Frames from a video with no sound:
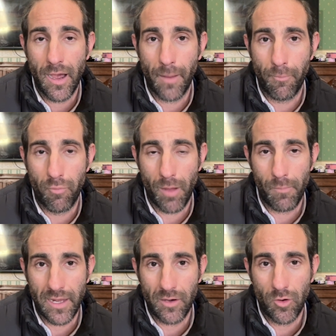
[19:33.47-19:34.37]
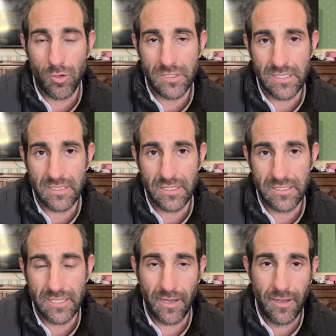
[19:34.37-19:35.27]
abruptly, and horses
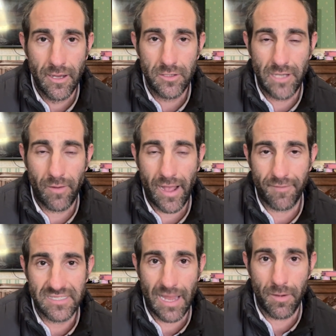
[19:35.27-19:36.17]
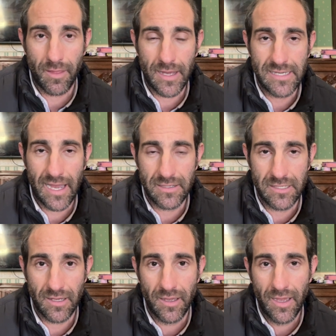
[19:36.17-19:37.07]
that don't have stamina, they tend
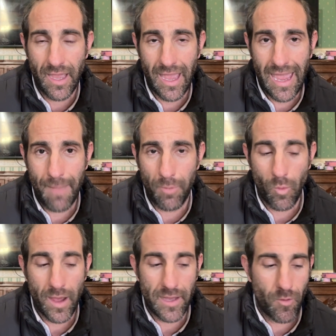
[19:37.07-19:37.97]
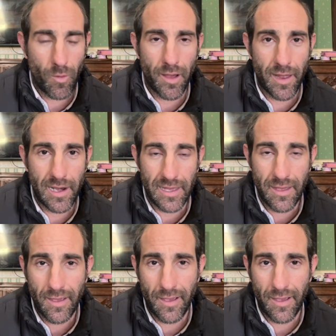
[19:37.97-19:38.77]
to ebb away quietly.